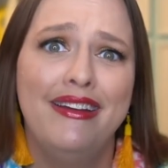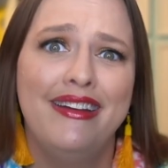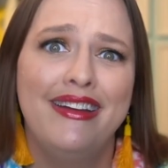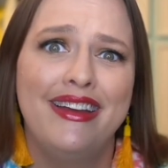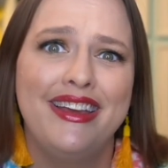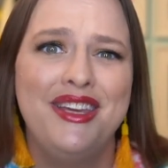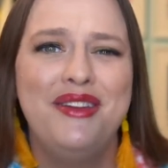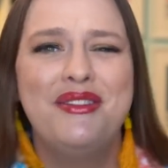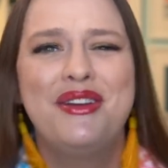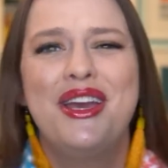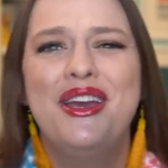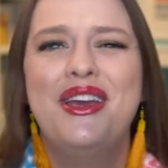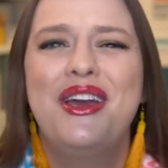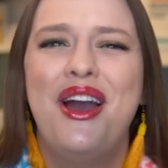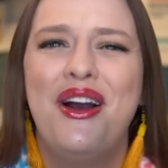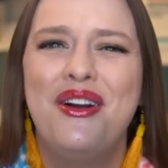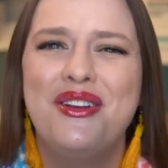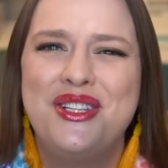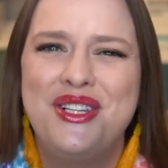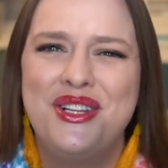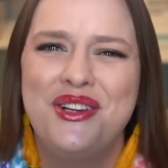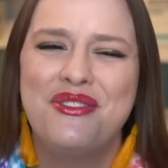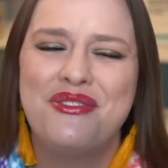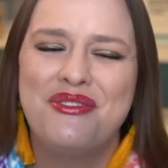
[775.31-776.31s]
You can go
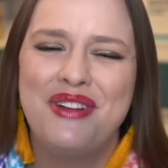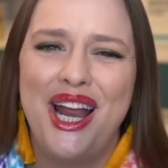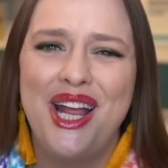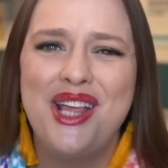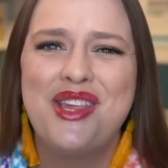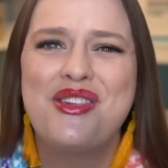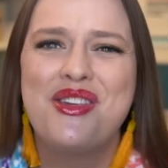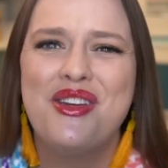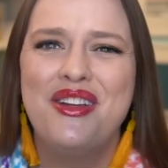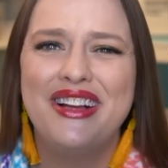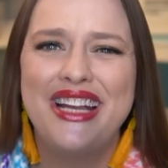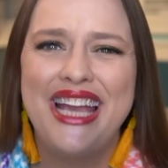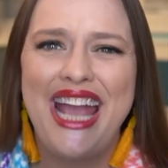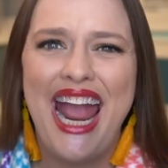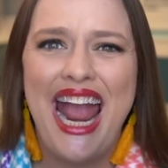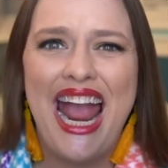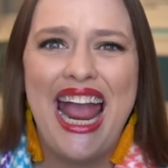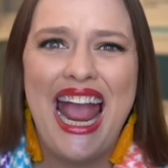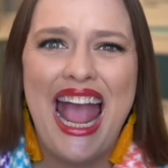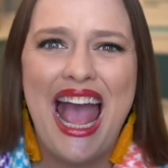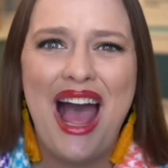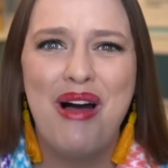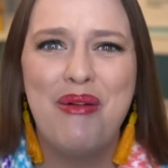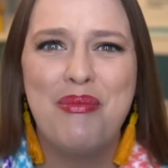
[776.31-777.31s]
to
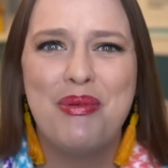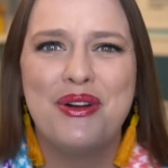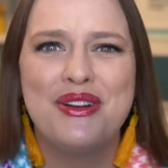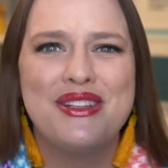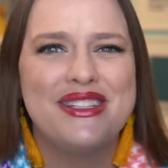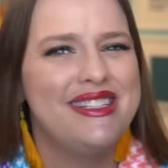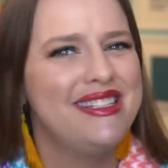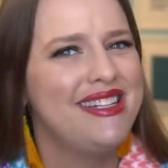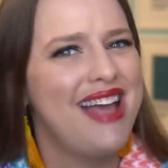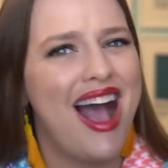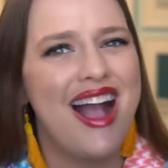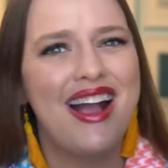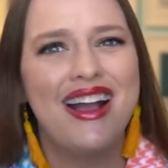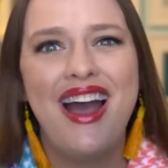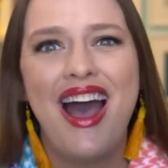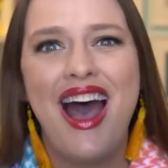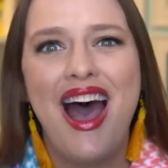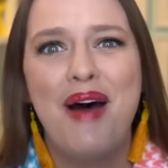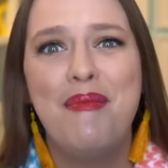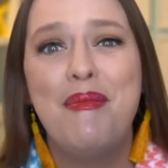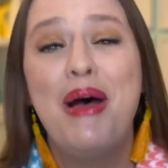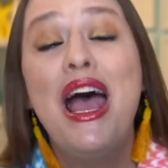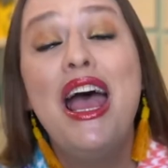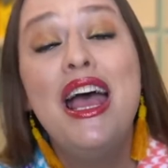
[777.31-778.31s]

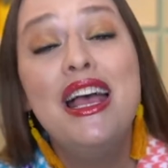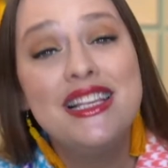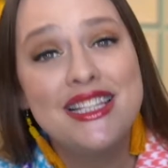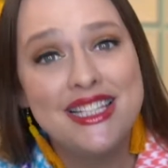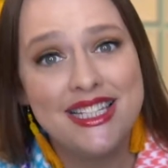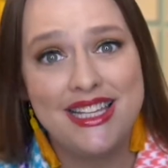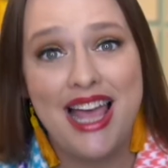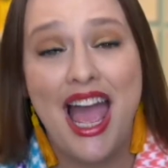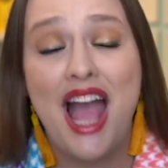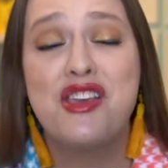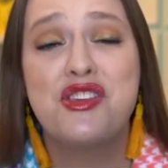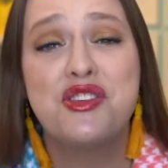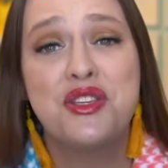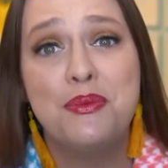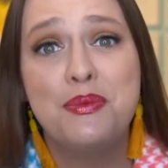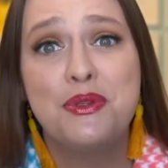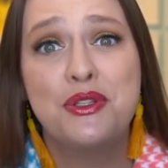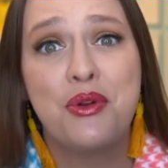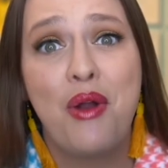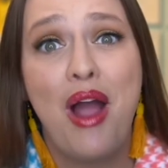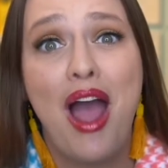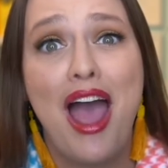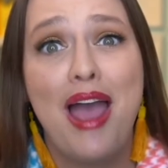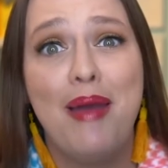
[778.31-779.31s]

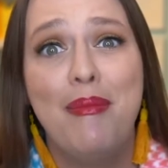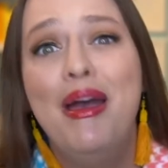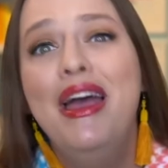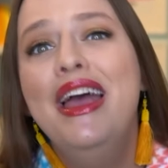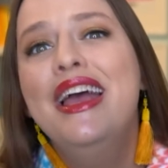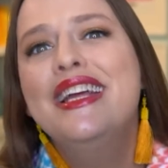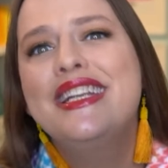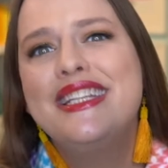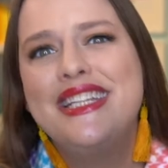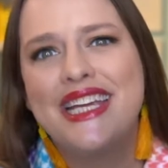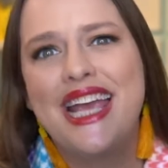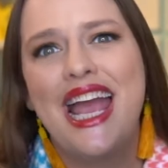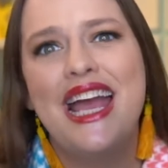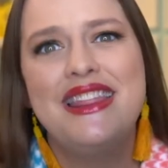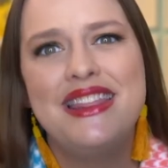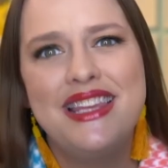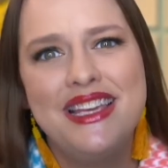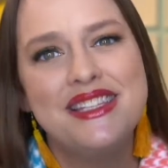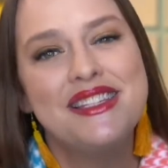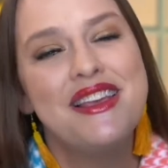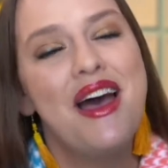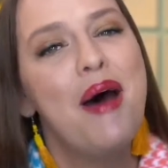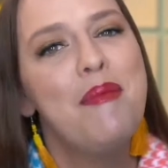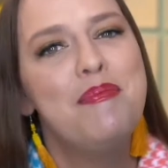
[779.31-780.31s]
rachaelkayalbers.com/subscribe to get
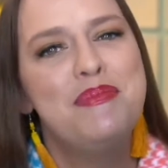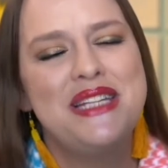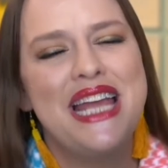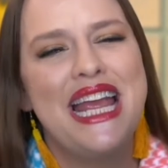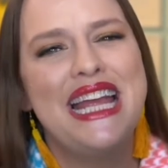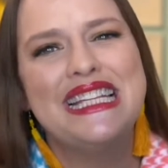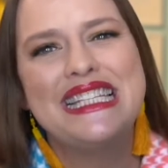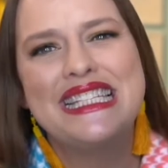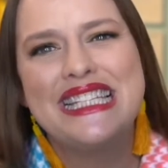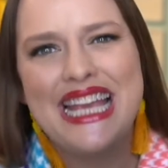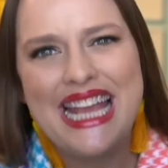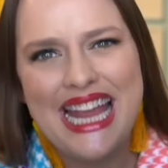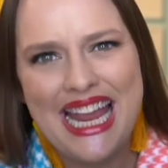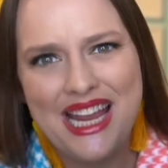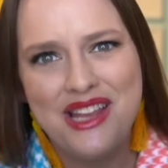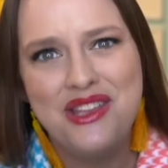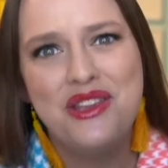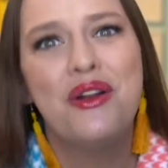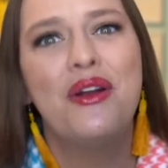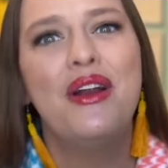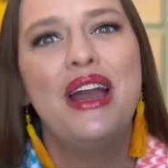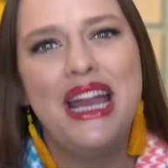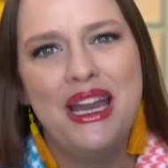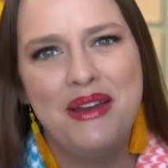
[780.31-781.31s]
these updates in
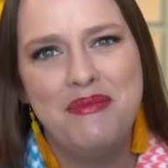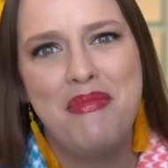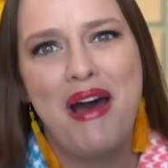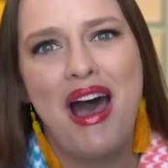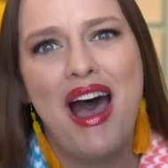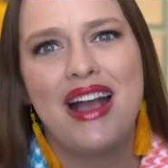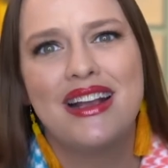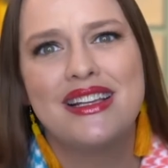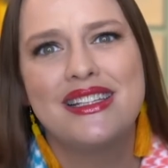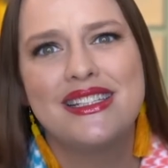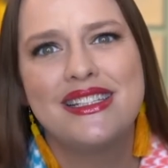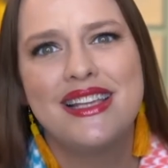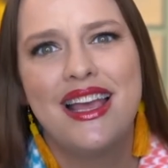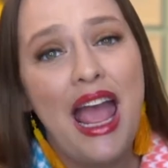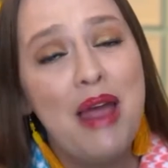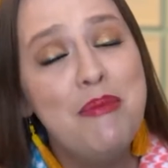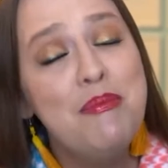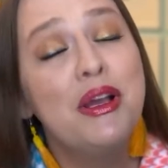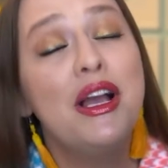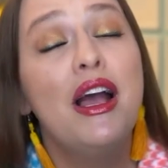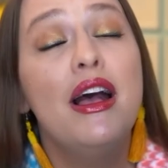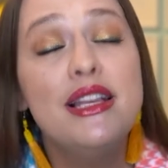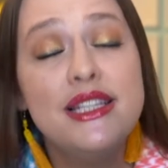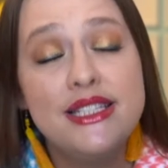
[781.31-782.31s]
your inbox. And
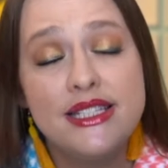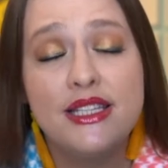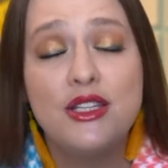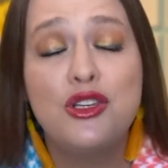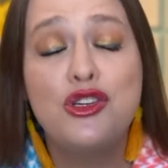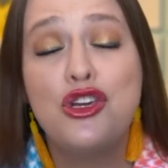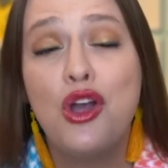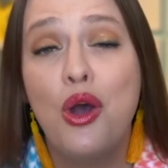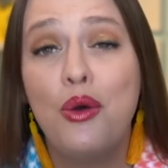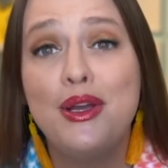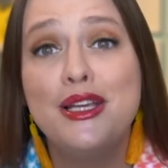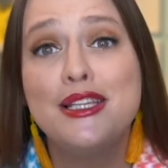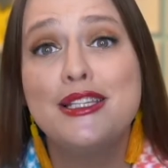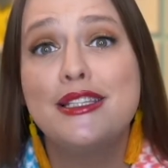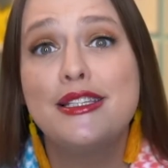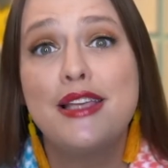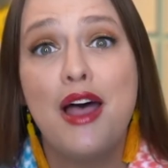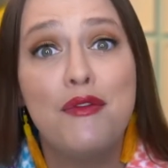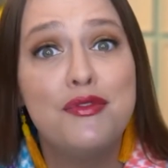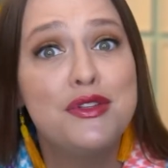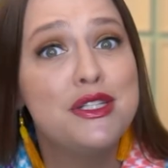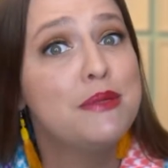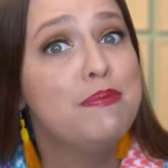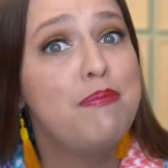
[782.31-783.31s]
because this show is
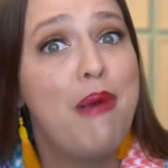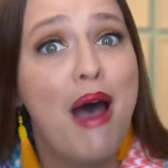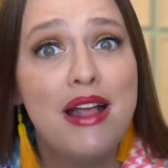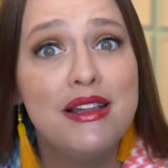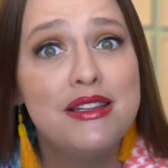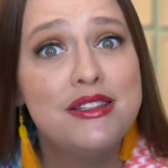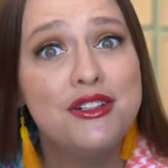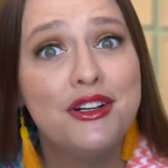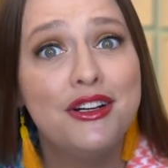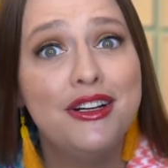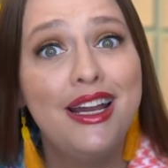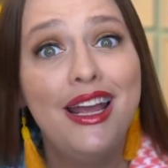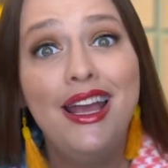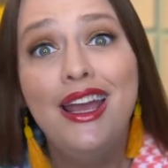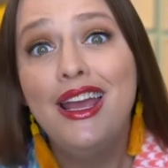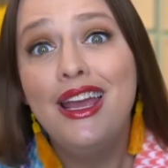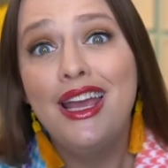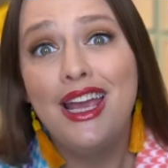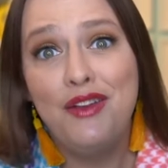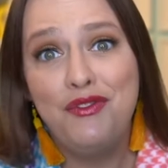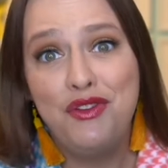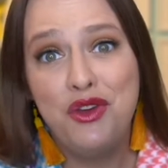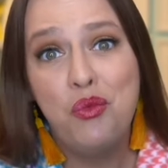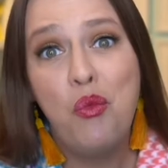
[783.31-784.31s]
self-sponsored,
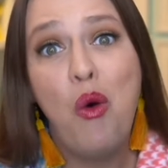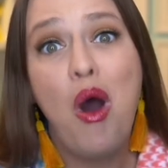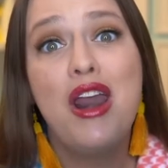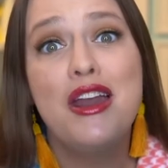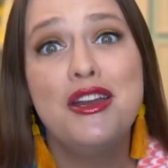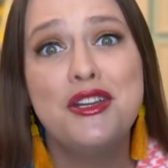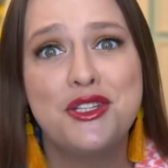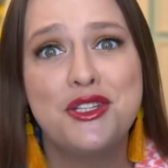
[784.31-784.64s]
if you wanted to